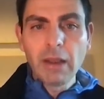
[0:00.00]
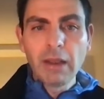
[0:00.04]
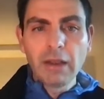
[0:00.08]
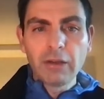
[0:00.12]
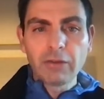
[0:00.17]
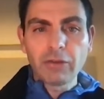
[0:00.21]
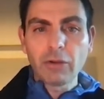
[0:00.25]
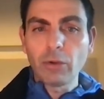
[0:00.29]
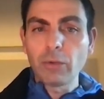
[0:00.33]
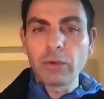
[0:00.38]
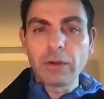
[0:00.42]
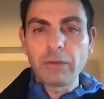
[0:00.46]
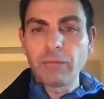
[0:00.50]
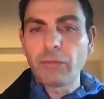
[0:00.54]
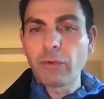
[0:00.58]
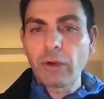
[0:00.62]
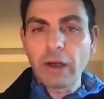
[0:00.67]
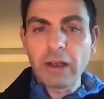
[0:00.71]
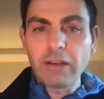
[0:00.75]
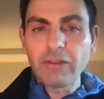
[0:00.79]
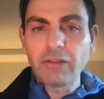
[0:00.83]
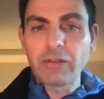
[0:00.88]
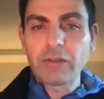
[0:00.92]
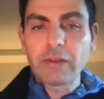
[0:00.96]
So for
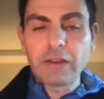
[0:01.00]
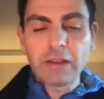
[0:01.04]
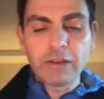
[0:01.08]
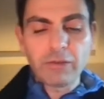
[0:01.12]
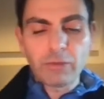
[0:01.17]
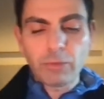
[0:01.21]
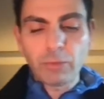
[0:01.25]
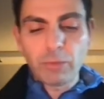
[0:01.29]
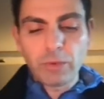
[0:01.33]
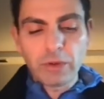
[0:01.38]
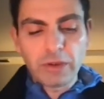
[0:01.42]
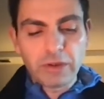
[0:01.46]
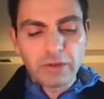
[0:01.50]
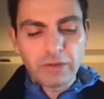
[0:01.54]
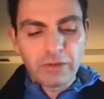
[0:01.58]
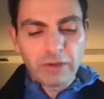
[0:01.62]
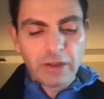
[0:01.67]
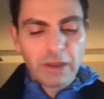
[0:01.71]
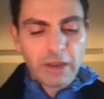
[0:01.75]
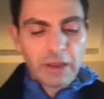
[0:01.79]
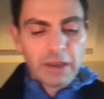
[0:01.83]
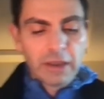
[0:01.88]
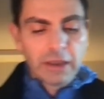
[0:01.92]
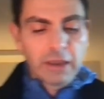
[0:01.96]
us, this
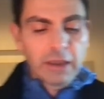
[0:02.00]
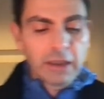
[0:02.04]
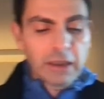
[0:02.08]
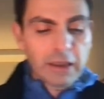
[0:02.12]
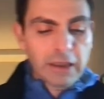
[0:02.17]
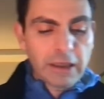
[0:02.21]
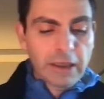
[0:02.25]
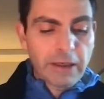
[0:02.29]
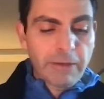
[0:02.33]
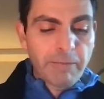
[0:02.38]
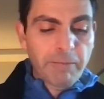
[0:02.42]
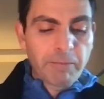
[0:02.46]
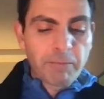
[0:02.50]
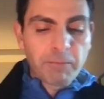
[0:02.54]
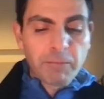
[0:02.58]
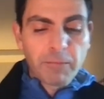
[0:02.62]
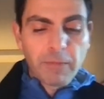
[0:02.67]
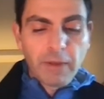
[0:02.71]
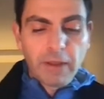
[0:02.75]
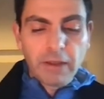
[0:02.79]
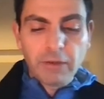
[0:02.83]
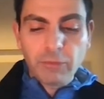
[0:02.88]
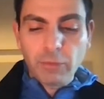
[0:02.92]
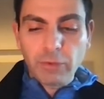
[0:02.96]
was
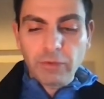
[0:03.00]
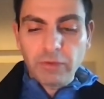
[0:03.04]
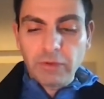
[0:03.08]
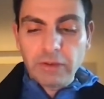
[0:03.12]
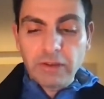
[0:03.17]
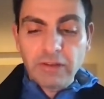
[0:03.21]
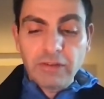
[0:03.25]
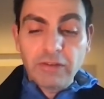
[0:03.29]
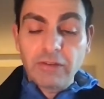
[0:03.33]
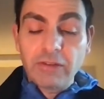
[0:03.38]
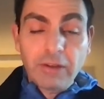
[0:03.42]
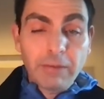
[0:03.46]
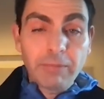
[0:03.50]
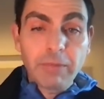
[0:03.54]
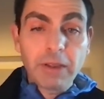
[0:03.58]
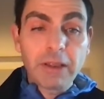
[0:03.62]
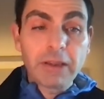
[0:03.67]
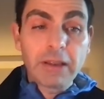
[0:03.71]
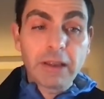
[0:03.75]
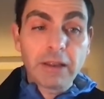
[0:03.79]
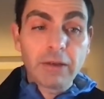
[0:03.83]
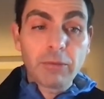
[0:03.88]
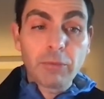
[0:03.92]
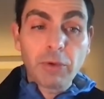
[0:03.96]
this is
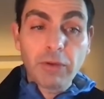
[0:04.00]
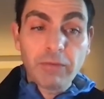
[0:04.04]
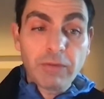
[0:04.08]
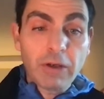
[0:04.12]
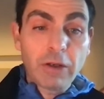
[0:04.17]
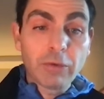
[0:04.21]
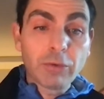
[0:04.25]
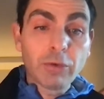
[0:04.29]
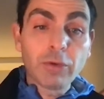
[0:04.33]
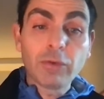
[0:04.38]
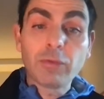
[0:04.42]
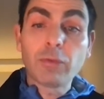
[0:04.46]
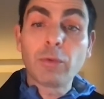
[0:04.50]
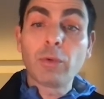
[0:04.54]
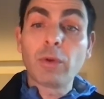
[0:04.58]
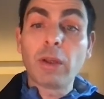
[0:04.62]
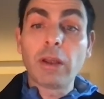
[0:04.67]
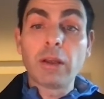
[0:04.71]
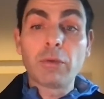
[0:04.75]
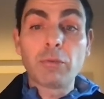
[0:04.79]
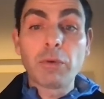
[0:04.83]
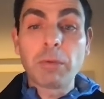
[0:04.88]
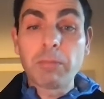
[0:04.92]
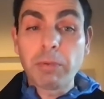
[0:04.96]
something that we found useful,
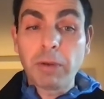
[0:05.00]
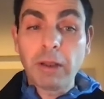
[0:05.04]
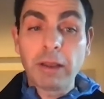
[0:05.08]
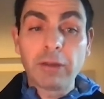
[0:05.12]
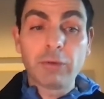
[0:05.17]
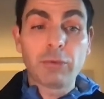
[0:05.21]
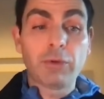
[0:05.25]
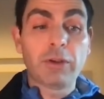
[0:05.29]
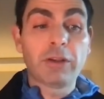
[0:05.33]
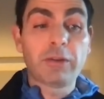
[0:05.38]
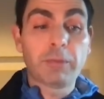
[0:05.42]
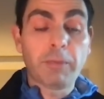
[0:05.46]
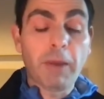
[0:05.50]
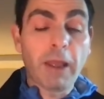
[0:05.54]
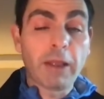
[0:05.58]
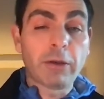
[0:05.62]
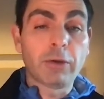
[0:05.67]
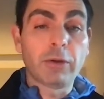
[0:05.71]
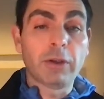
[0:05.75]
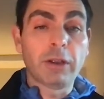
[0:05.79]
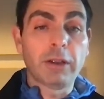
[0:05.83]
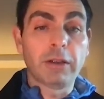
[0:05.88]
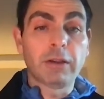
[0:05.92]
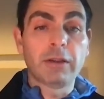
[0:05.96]
and we plan to
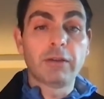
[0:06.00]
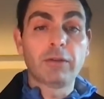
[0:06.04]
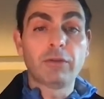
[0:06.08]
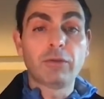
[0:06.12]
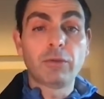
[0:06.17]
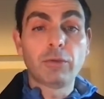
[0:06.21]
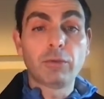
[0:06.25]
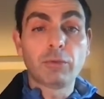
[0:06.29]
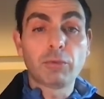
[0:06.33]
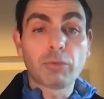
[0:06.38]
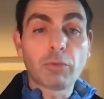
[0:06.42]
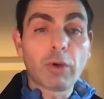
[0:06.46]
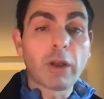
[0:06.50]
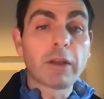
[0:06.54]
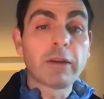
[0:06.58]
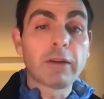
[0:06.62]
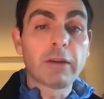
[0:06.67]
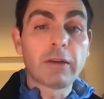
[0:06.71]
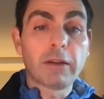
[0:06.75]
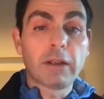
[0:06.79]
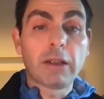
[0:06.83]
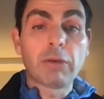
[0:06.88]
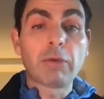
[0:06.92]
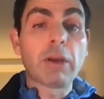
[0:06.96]
expand on it
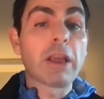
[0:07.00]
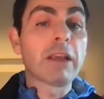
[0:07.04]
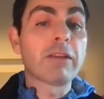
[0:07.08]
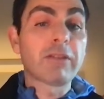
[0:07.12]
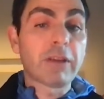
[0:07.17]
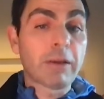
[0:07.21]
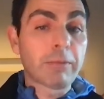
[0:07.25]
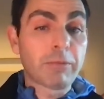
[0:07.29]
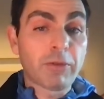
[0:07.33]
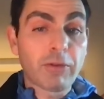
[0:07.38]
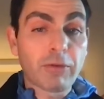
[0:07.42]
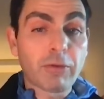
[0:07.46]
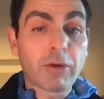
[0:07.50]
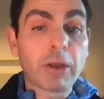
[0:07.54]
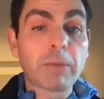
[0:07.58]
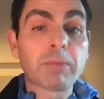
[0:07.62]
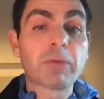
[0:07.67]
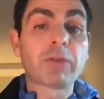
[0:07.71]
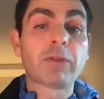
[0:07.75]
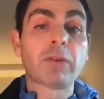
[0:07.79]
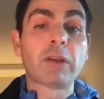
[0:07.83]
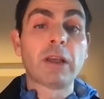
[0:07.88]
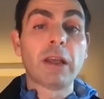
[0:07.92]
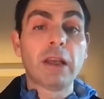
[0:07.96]
to create some
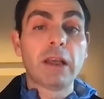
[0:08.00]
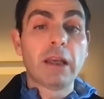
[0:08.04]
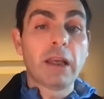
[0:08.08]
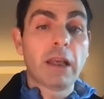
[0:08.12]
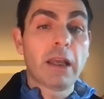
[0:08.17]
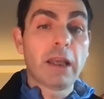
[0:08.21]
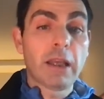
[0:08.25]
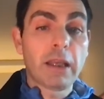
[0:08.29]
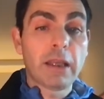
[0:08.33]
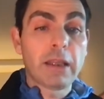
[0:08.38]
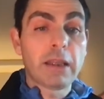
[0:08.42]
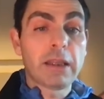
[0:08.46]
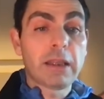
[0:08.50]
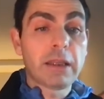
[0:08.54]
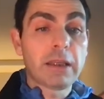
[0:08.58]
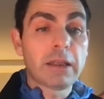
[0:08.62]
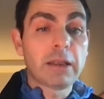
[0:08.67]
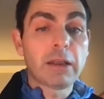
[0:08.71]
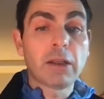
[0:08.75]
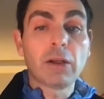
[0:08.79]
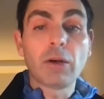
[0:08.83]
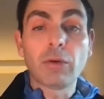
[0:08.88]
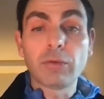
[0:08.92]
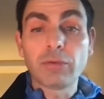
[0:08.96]
scripts, and
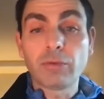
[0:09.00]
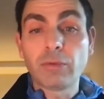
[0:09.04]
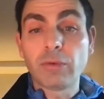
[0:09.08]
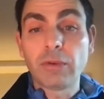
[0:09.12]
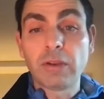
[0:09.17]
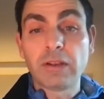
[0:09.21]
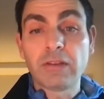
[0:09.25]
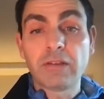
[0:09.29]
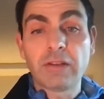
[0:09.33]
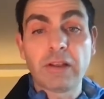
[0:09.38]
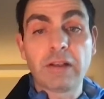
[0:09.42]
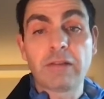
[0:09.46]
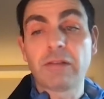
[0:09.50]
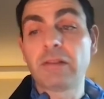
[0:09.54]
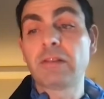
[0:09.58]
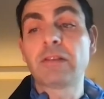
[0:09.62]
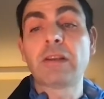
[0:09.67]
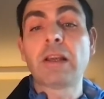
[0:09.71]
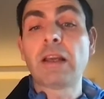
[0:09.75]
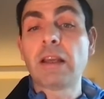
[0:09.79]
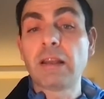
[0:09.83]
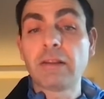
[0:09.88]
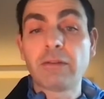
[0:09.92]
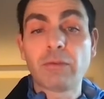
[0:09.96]
then go through this
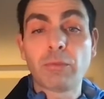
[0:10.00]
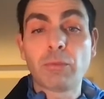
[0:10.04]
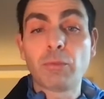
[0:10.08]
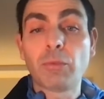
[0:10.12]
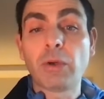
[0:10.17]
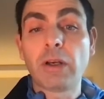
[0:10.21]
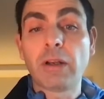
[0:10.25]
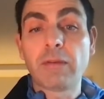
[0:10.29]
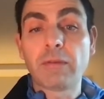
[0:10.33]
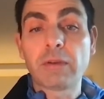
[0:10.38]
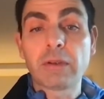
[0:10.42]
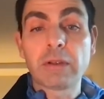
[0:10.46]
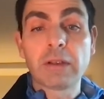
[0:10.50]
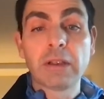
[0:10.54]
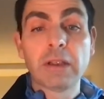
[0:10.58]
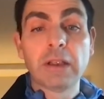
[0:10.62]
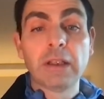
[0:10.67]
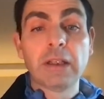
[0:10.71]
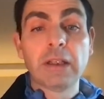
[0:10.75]
exercise whenever